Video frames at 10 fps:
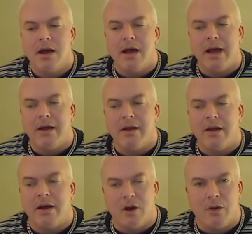And
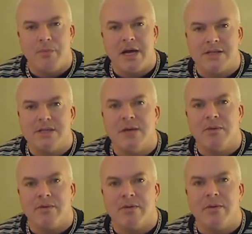uh, I hope you got
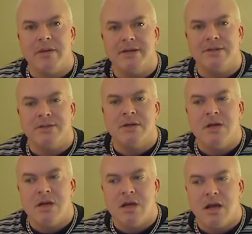something from this.
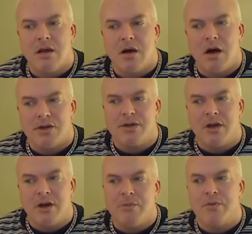I'll
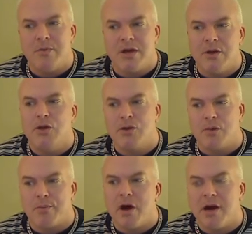start up with my
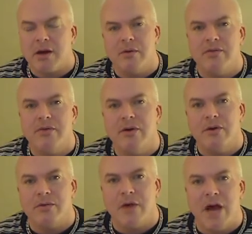usual product
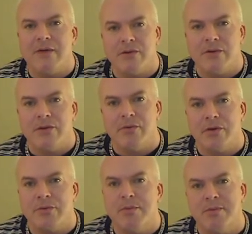reviews after this
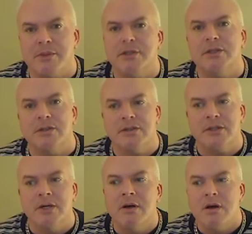one's been
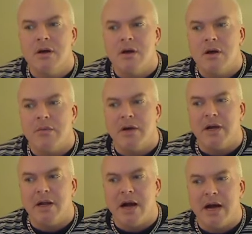produced
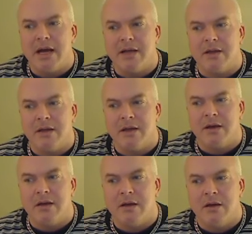but I
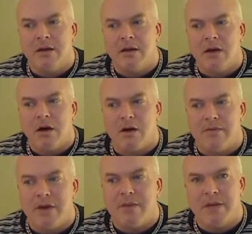think our
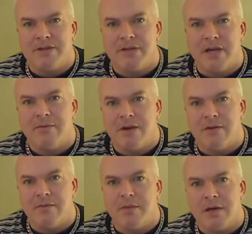vaping safety
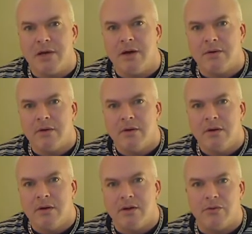and vaping health
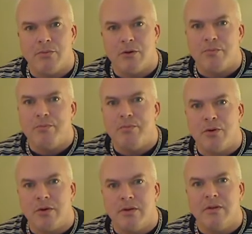is more
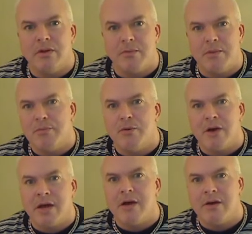important than me
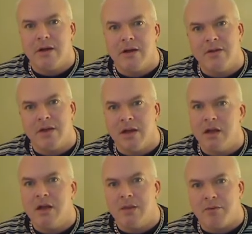pointing out anything
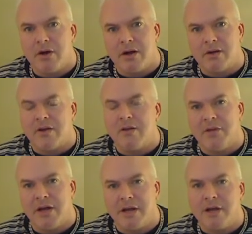any product on the
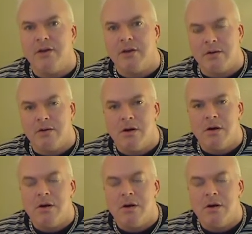planet can do.